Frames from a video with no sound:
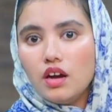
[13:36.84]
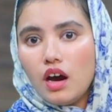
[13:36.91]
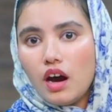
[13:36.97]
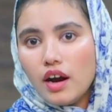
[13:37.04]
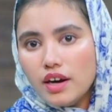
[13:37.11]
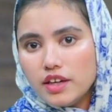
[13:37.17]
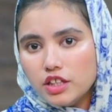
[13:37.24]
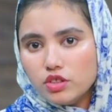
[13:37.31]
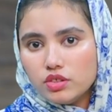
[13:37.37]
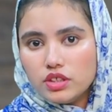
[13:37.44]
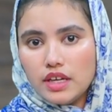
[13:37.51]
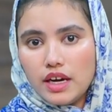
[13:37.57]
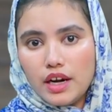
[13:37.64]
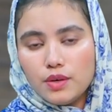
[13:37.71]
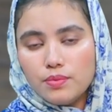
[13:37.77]
argued
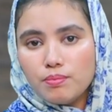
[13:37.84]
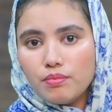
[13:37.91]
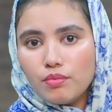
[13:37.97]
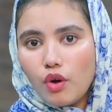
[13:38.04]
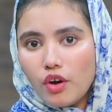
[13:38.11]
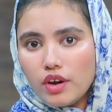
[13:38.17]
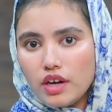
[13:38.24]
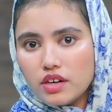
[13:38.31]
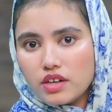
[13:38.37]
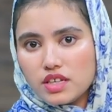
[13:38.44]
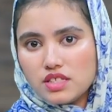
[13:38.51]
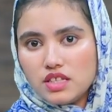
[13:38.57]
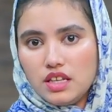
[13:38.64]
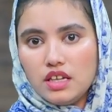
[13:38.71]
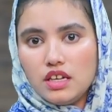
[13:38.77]
that moral
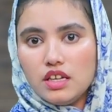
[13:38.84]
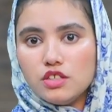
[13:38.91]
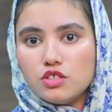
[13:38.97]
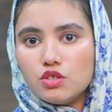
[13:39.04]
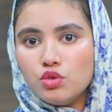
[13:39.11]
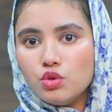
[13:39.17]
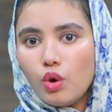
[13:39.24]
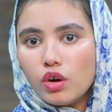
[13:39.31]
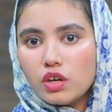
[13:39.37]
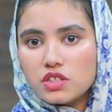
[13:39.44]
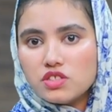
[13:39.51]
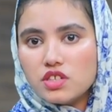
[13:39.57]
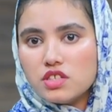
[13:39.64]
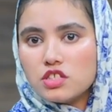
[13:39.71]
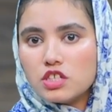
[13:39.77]
reasoning is
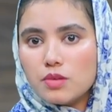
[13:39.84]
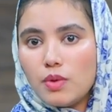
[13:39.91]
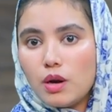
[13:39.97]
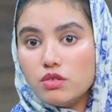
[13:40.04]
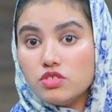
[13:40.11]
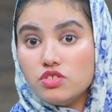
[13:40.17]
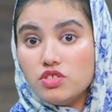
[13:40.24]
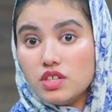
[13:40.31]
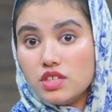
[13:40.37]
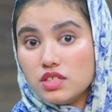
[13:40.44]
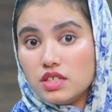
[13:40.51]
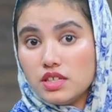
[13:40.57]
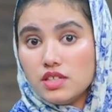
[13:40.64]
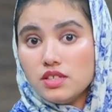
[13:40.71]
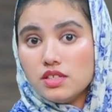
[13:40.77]
not just about
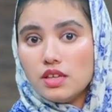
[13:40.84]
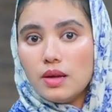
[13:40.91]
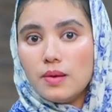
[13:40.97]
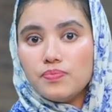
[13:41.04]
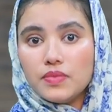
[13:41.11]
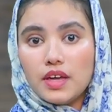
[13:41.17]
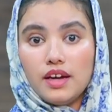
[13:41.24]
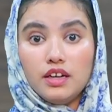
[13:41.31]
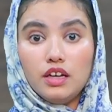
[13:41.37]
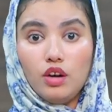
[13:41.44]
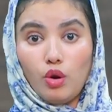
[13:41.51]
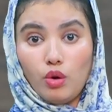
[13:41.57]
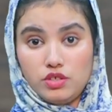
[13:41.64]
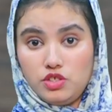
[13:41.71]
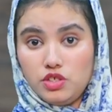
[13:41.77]
justice and
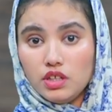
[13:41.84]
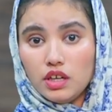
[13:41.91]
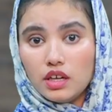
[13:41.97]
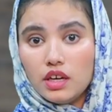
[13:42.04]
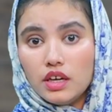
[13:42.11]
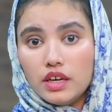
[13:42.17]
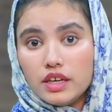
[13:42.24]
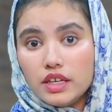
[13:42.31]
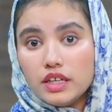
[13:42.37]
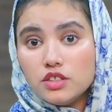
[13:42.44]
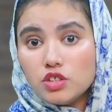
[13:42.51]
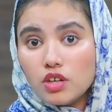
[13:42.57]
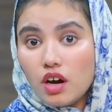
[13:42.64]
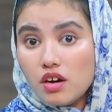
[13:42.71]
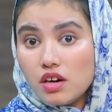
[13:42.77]
logic,
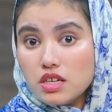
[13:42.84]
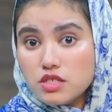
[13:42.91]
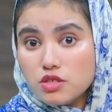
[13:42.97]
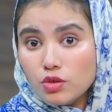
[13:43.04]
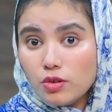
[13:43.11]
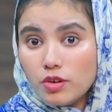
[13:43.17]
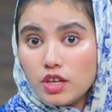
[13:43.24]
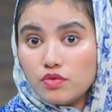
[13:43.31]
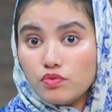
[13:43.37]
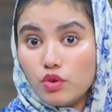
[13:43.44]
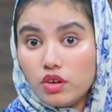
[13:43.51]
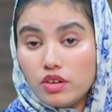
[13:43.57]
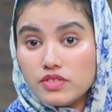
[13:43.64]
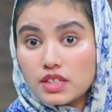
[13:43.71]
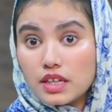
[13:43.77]
it also
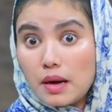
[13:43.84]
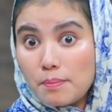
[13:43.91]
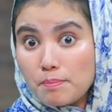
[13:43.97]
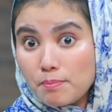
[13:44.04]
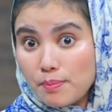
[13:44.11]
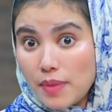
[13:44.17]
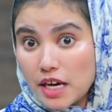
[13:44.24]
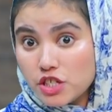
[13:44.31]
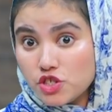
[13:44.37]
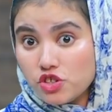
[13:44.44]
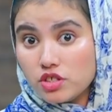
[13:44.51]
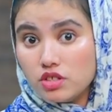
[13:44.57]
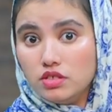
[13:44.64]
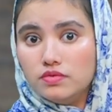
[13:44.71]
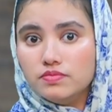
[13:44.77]
involves
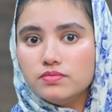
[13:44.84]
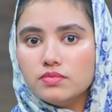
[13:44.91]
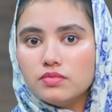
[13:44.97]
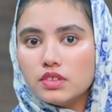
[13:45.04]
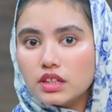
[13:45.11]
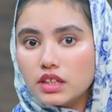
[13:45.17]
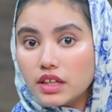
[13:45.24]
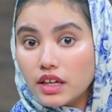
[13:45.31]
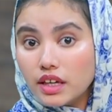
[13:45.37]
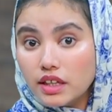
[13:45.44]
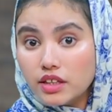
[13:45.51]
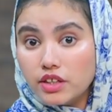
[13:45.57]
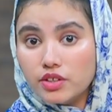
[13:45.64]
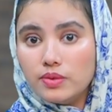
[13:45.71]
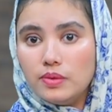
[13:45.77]
compassion,
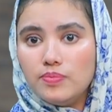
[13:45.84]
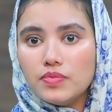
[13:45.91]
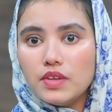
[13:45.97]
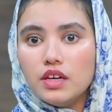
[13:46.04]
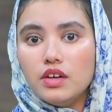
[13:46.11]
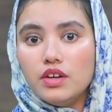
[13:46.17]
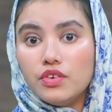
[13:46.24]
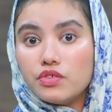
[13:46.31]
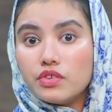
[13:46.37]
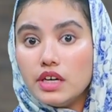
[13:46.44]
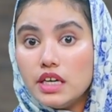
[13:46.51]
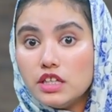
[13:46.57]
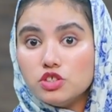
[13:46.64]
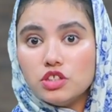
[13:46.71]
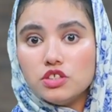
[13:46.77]
care,
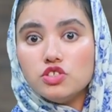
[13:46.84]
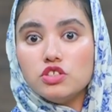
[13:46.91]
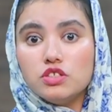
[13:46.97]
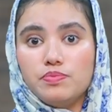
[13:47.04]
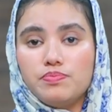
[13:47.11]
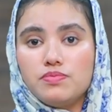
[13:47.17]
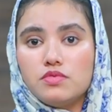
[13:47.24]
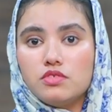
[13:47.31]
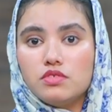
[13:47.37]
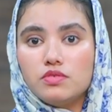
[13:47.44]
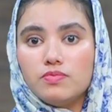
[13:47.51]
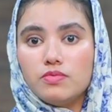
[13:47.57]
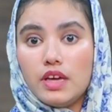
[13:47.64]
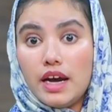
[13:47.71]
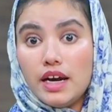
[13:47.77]
relationships,
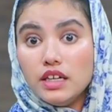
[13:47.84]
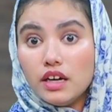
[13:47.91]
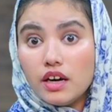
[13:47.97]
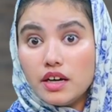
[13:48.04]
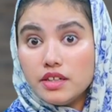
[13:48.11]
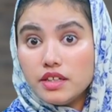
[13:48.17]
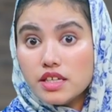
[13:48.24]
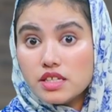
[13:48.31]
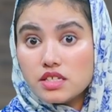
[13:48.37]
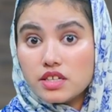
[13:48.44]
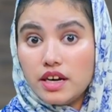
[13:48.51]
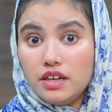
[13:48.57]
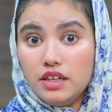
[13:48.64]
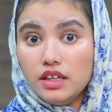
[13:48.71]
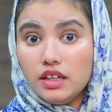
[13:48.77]
and
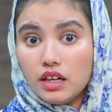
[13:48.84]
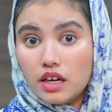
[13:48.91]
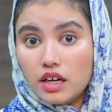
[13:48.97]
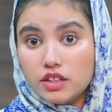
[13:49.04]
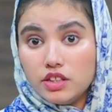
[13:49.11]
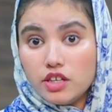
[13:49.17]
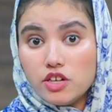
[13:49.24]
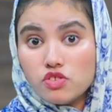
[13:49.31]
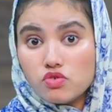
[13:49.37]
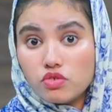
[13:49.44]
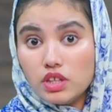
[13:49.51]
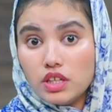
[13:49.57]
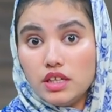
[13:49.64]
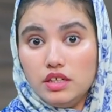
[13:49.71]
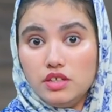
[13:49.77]
understanding others'
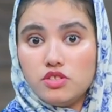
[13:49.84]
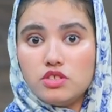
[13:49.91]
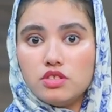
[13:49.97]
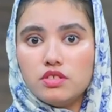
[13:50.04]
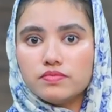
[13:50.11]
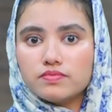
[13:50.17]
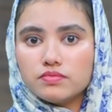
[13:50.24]
needs,